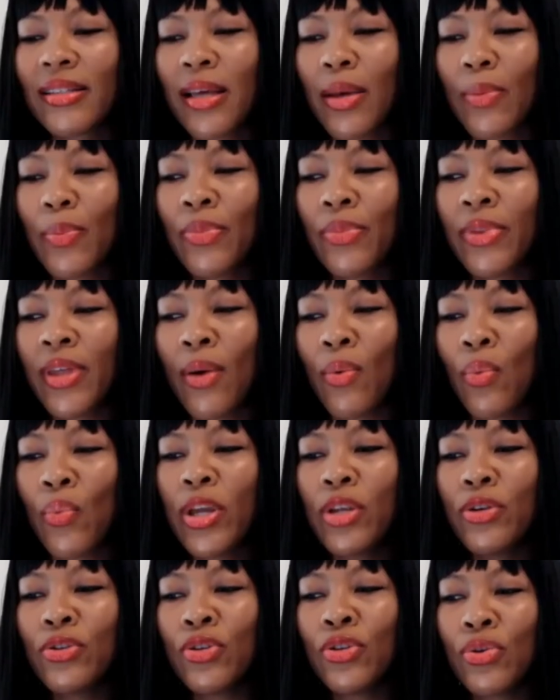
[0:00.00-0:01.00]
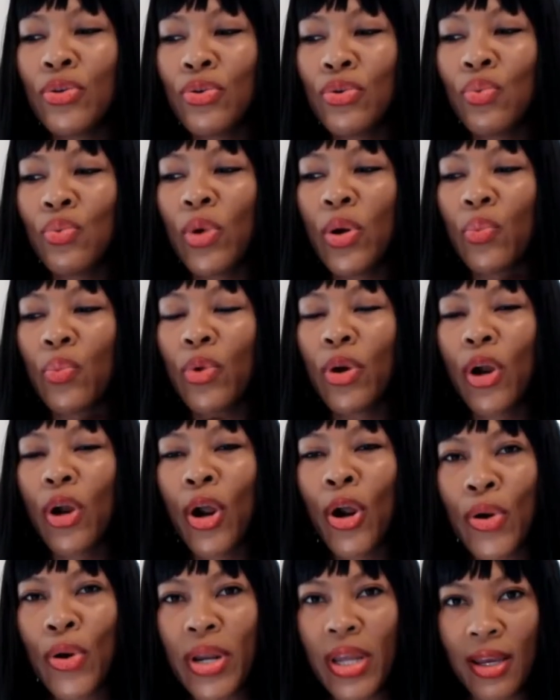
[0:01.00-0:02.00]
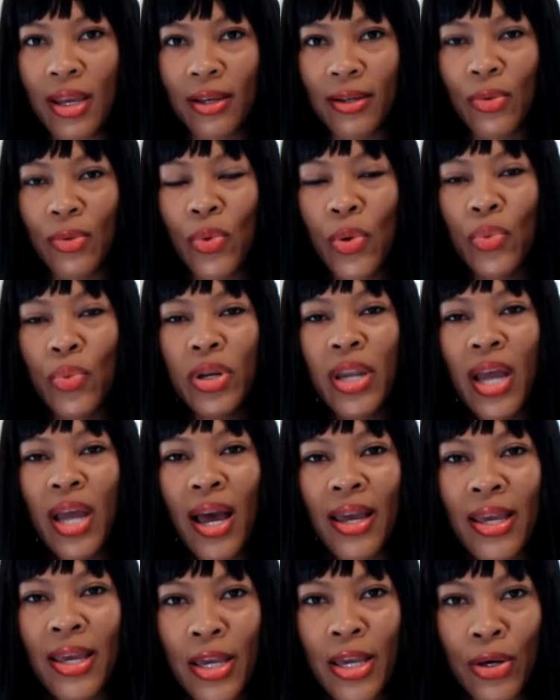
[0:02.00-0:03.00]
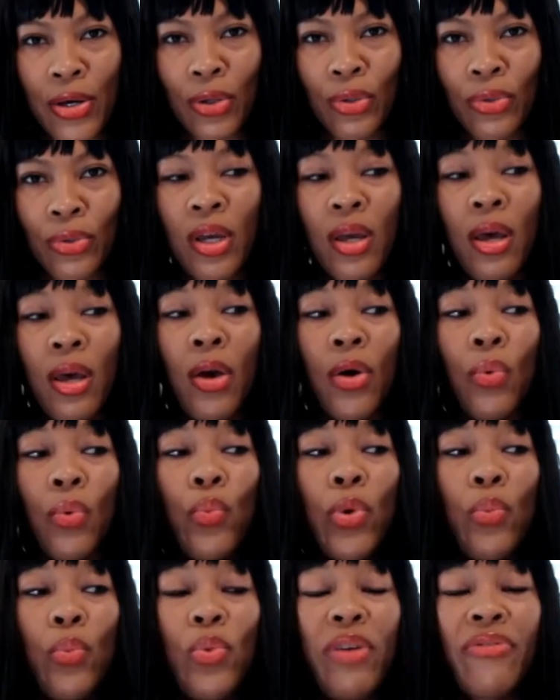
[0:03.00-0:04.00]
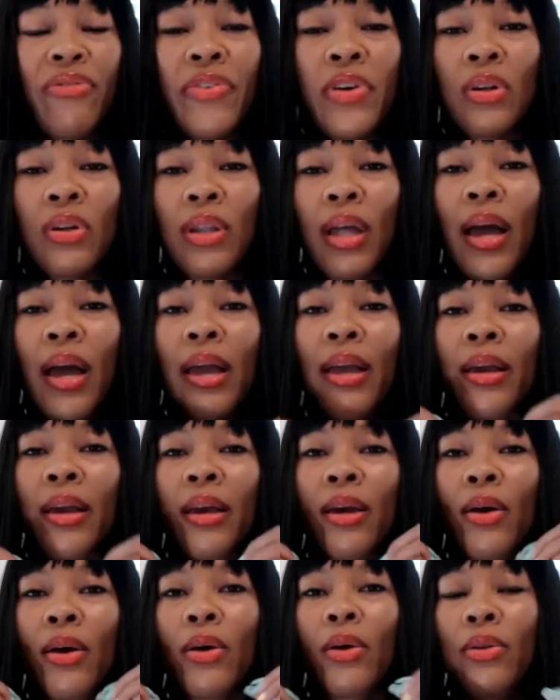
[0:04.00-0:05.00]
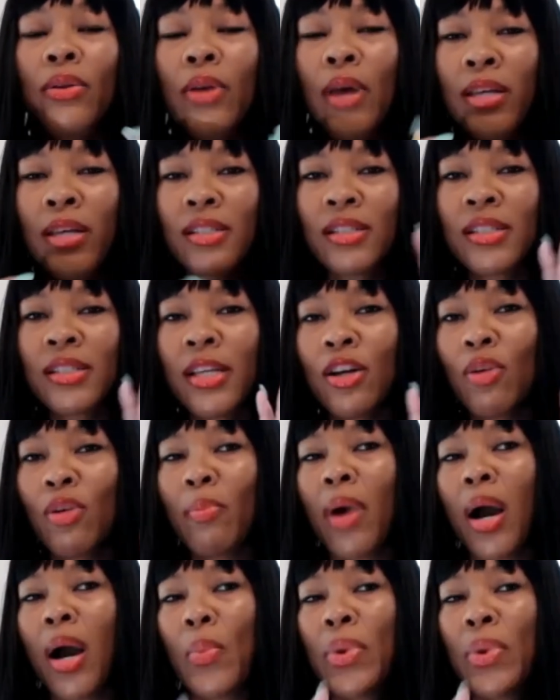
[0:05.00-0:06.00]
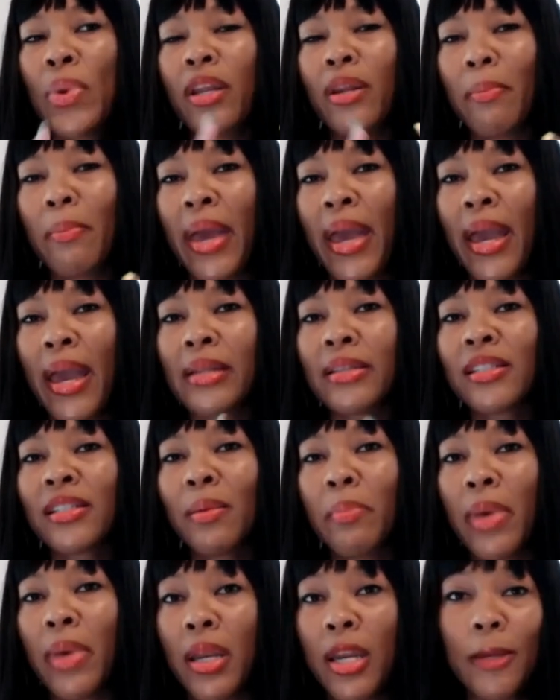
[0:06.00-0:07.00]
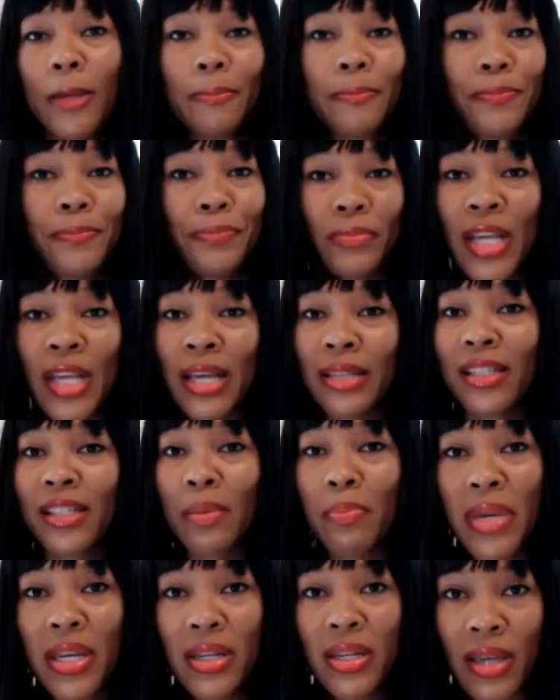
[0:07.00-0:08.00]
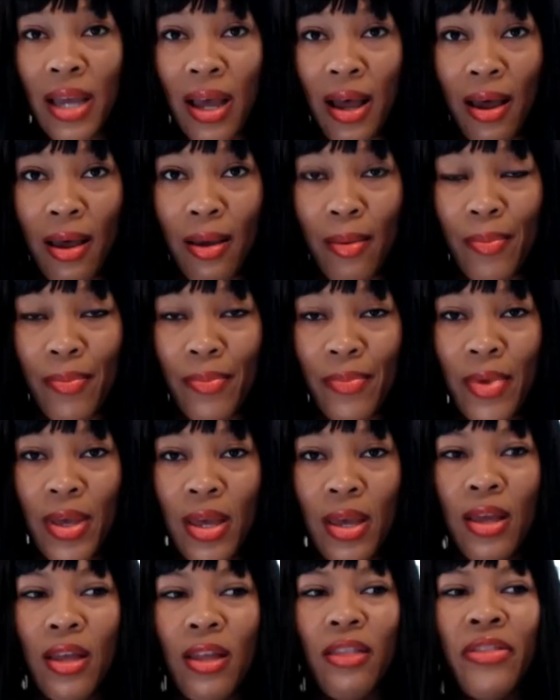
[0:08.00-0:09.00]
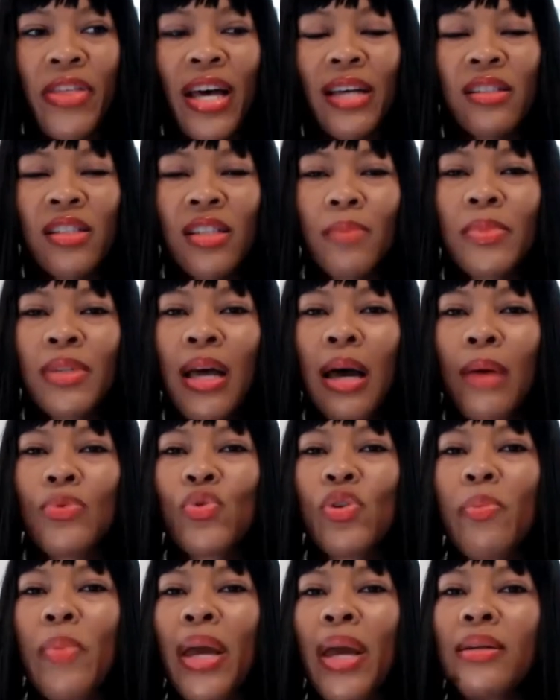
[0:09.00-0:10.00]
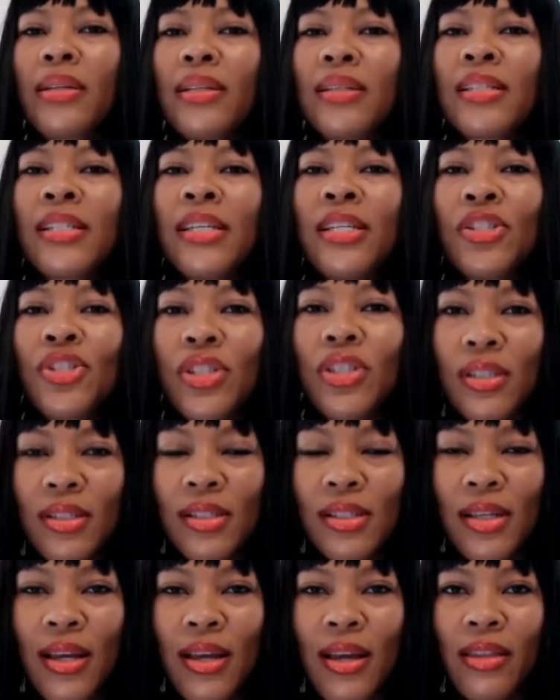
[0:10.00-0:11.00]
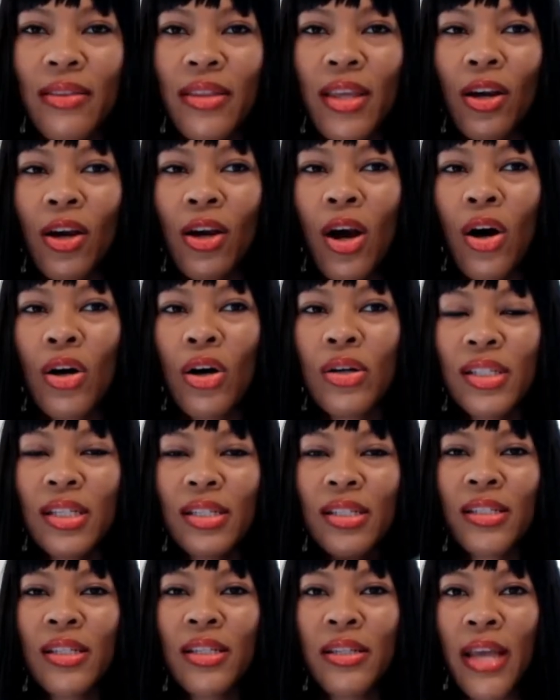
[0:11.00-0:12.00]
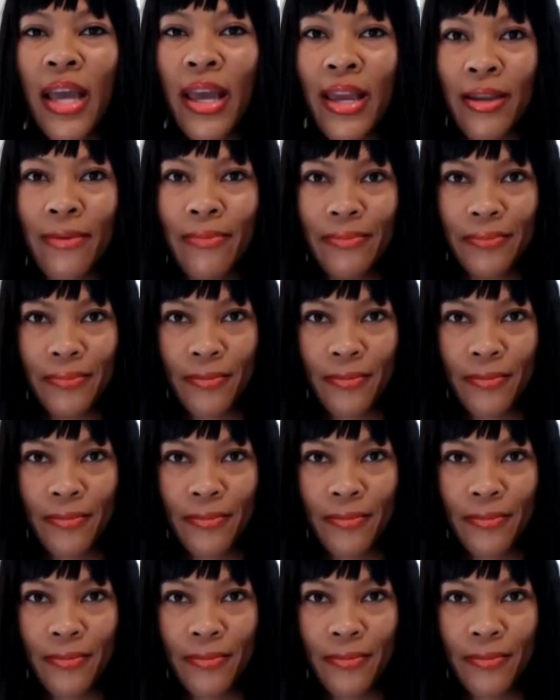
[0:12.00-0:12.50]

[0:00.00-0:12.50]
that that we do when we're hurting, when we're not healed, when we feel like as a single mom, we need a man, some money, and some me time, that sometimes we make decisions that cause us to date